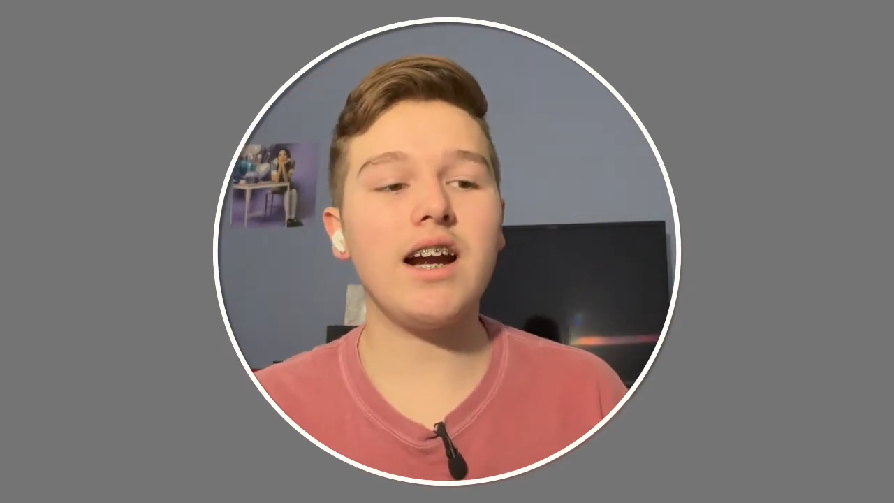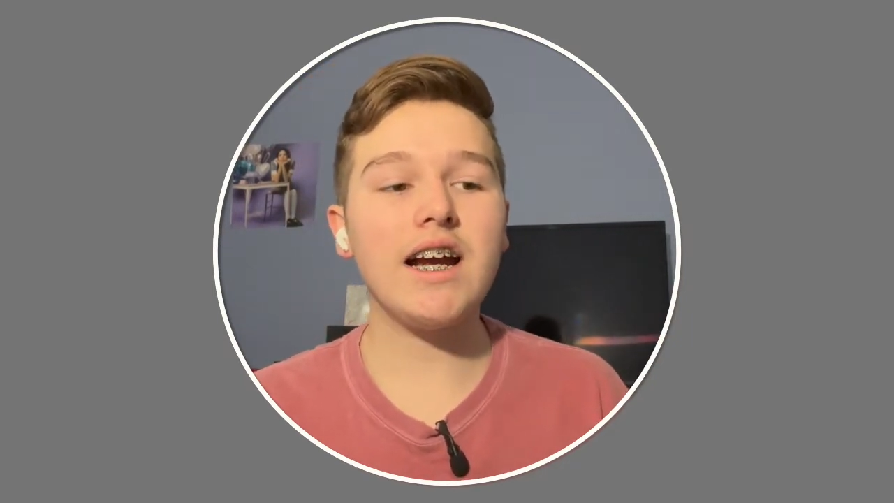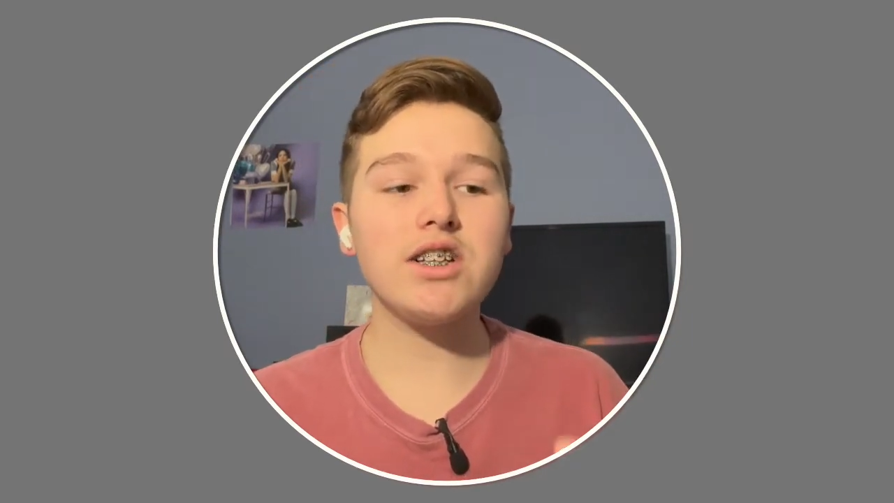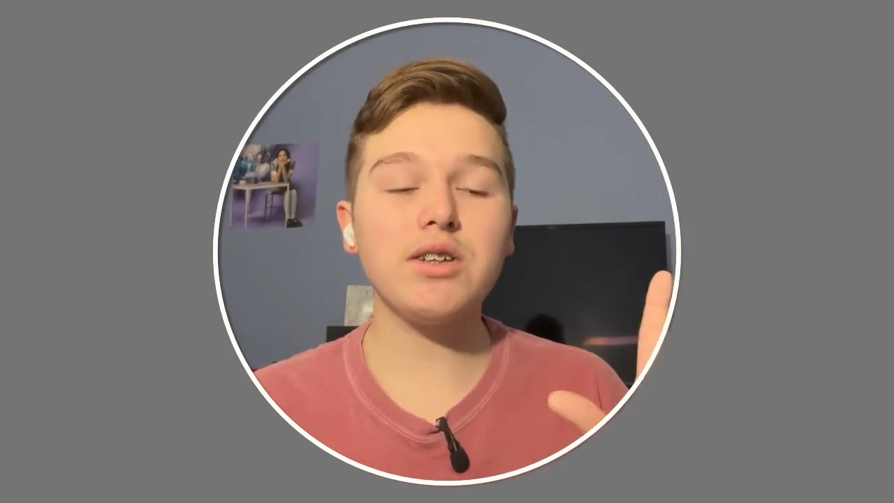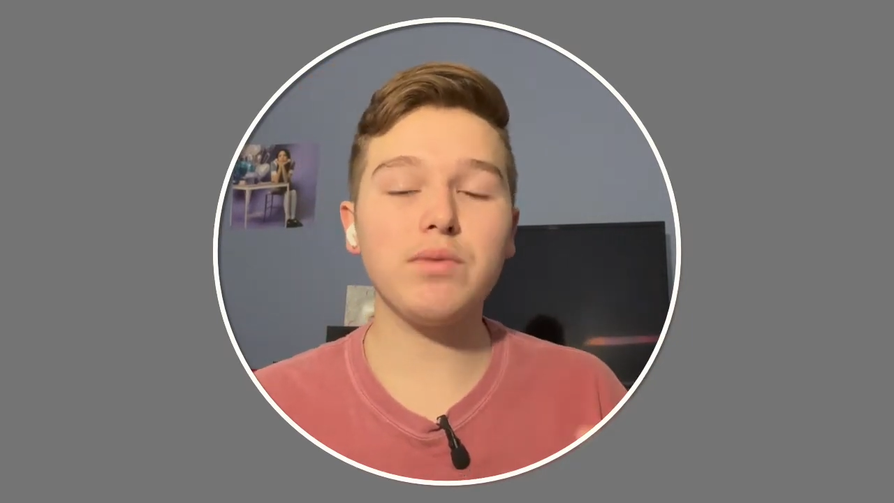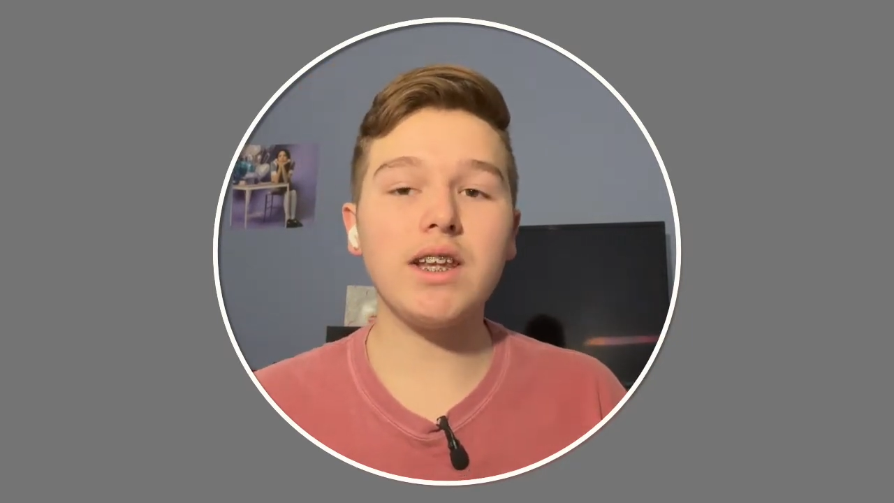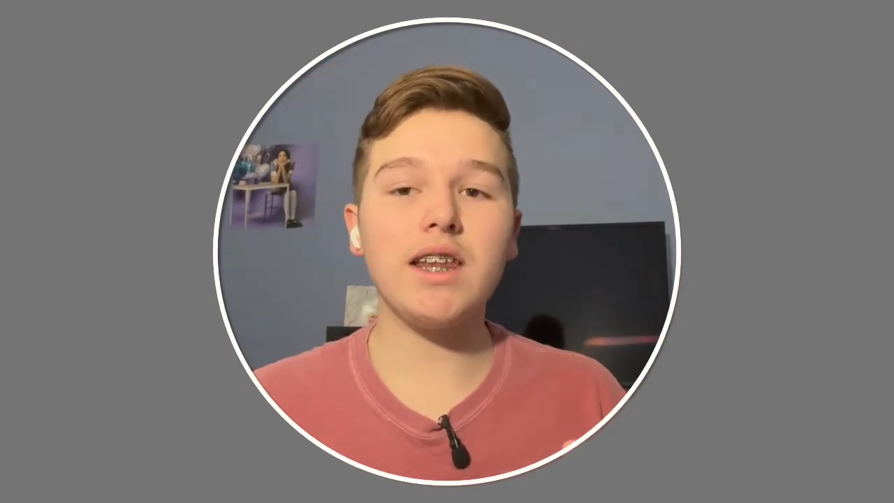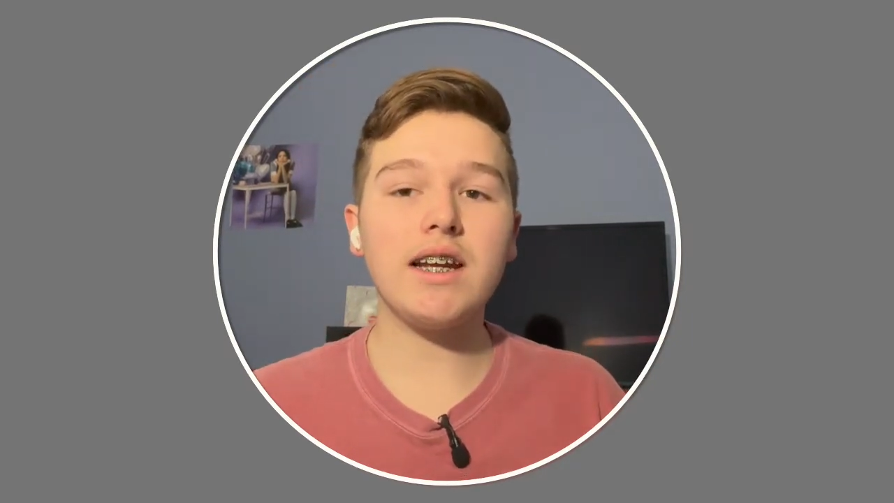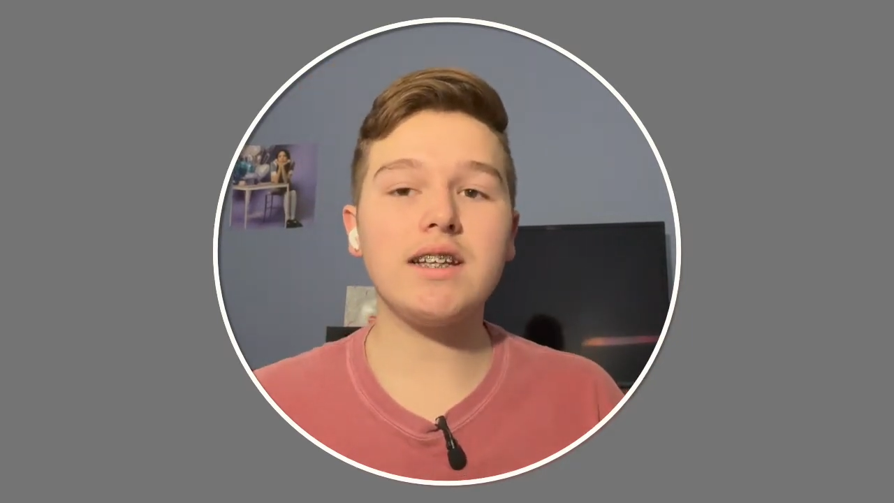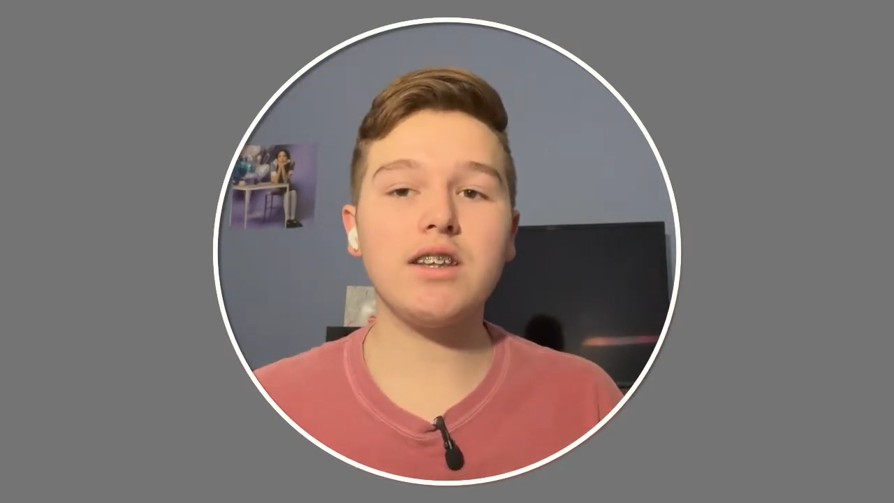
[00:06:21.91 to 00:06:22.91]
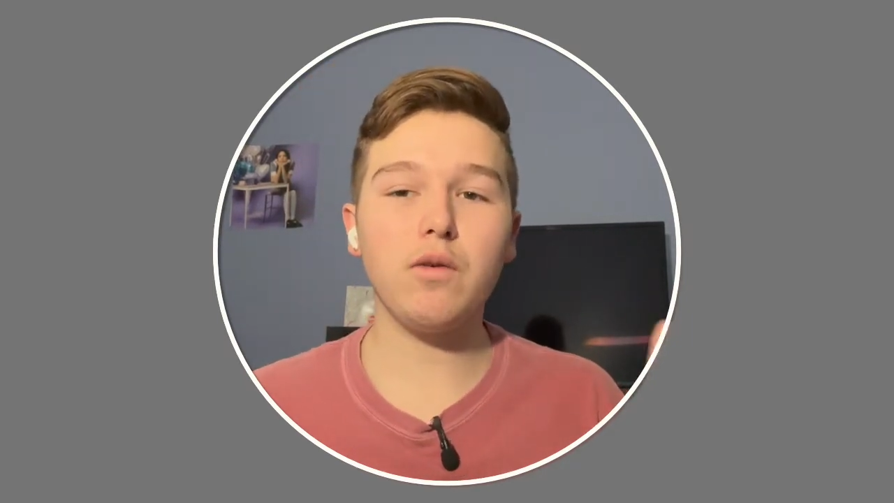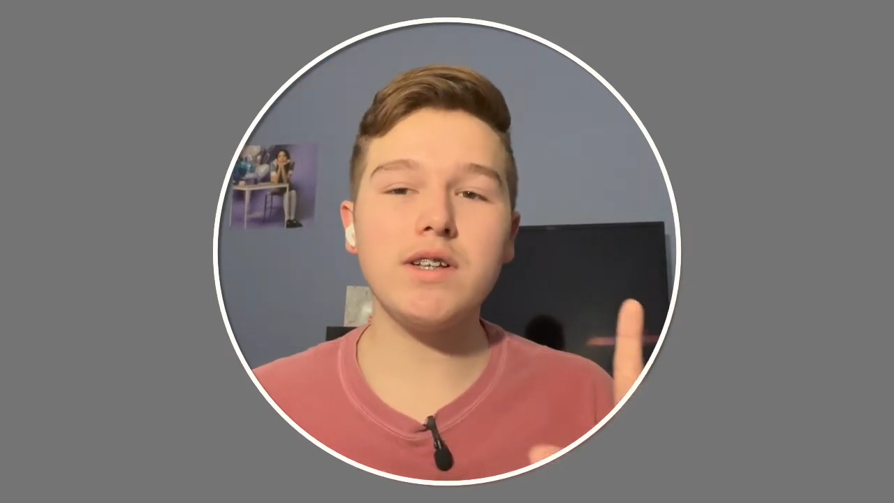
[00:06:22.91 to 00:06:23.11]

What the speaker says: I actually really liked it. There